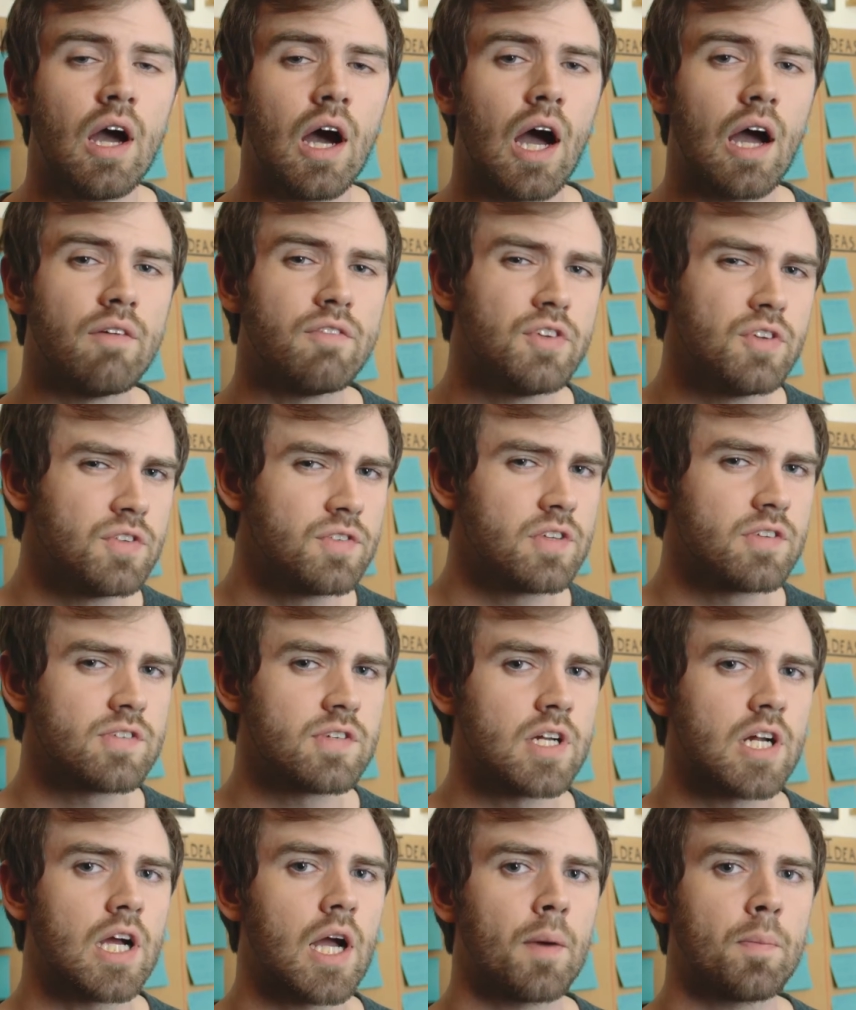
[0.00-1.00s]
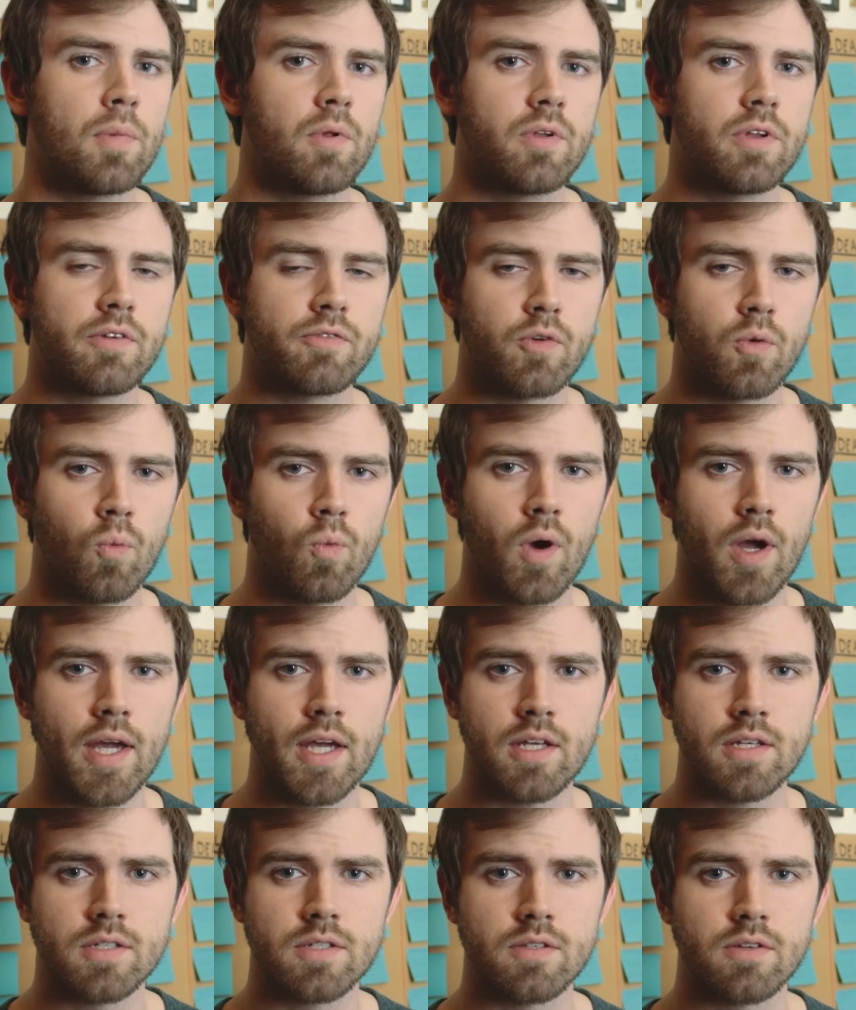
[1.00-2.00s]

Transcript: I've used this in a couple different ways.